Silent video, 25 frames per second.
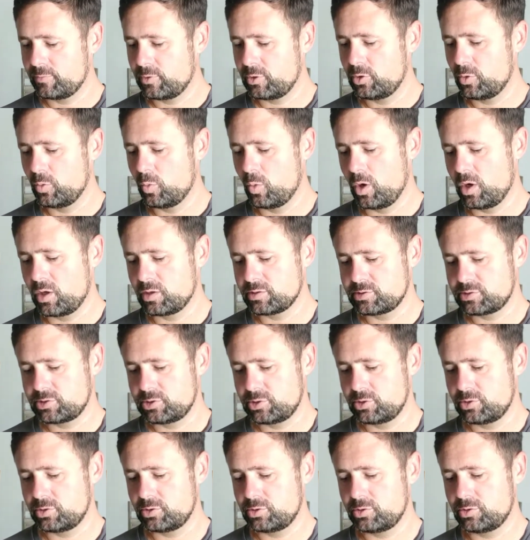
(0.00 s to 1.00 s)
you want
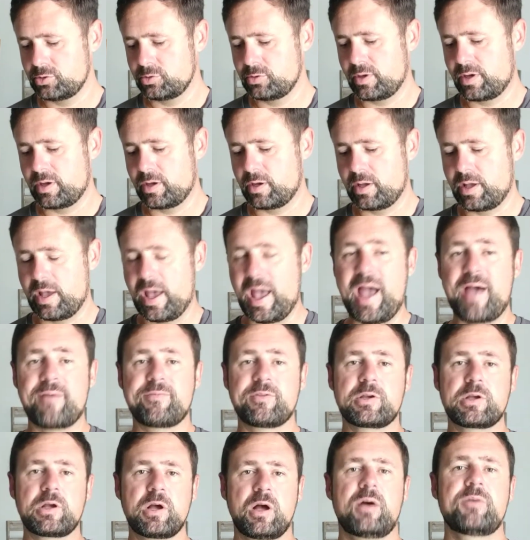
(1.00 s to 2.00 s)
to have
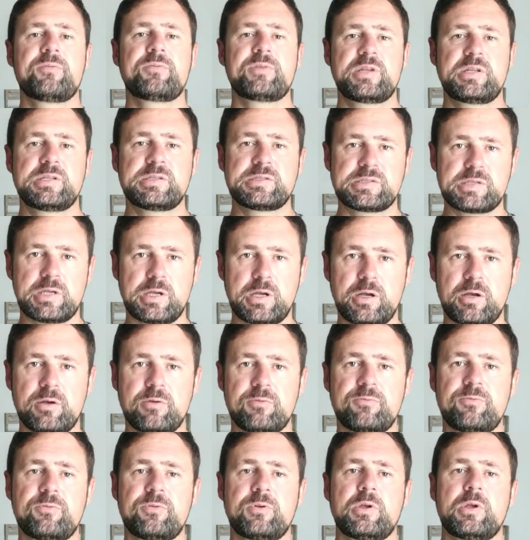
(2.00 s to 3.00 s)
the confidence
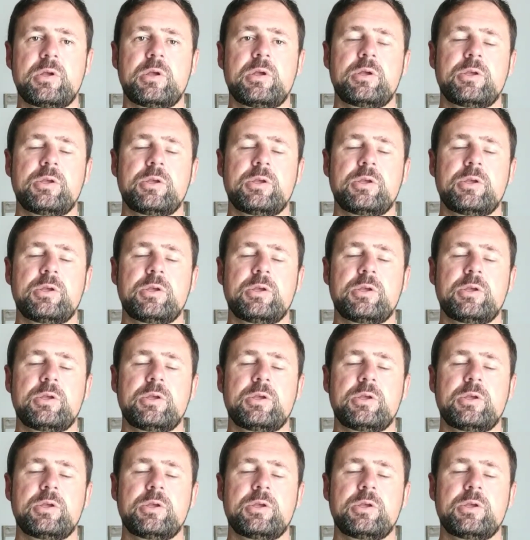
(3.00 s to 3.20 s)
of